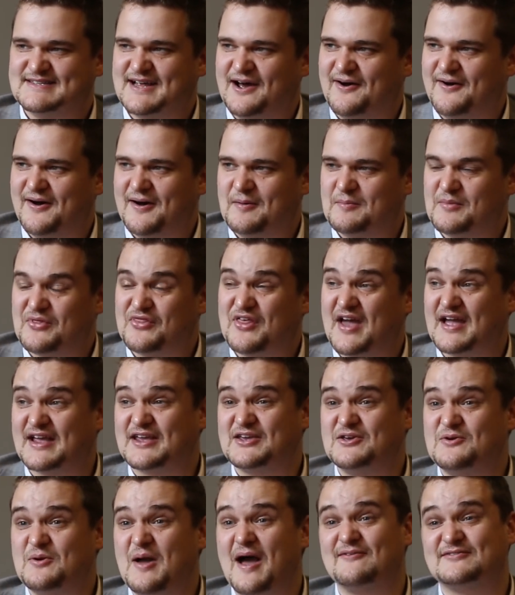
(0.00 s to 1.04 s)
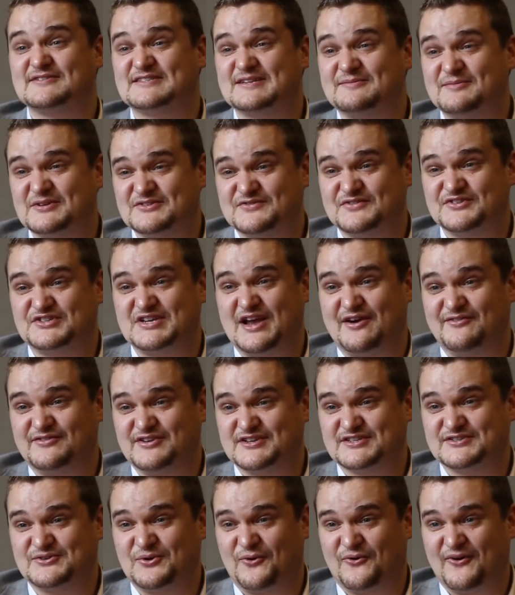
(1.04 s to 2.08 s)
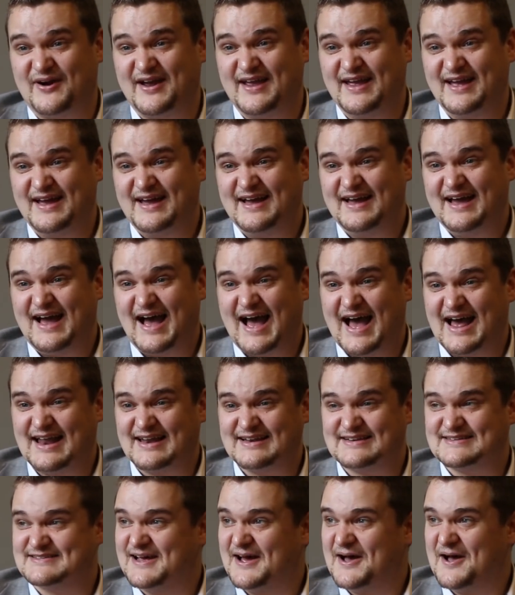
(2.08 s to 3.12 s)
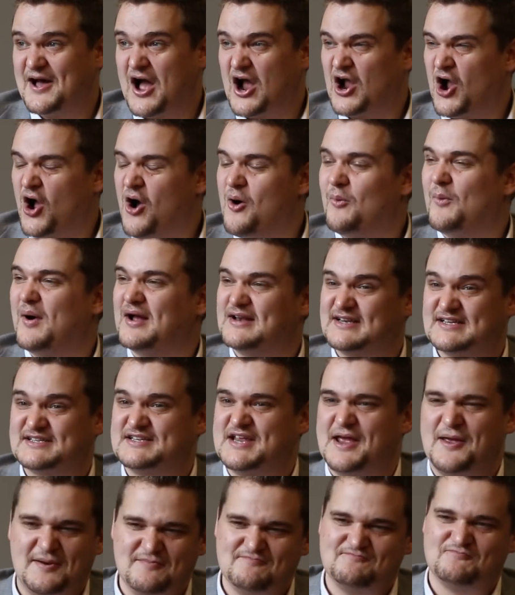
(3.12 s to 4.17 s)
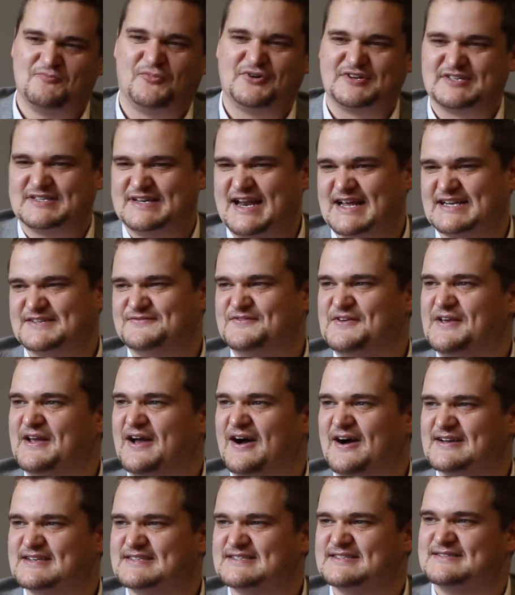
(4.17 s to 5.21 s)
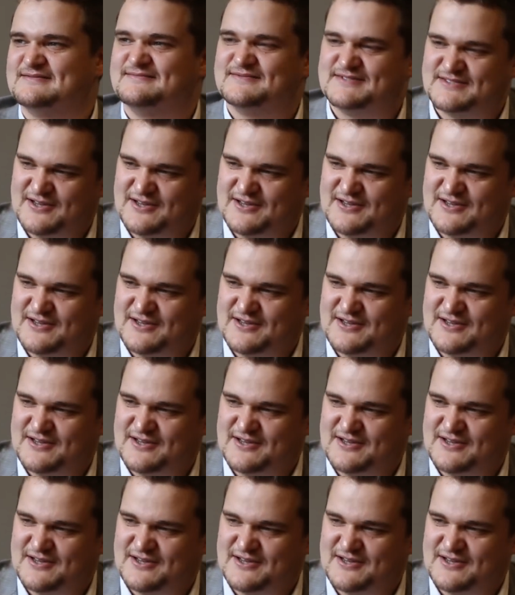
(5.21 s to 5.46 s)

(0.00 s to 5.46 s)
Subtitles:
So thank you ever so much for sharing your story, and I can't wait to see what's next for you guys.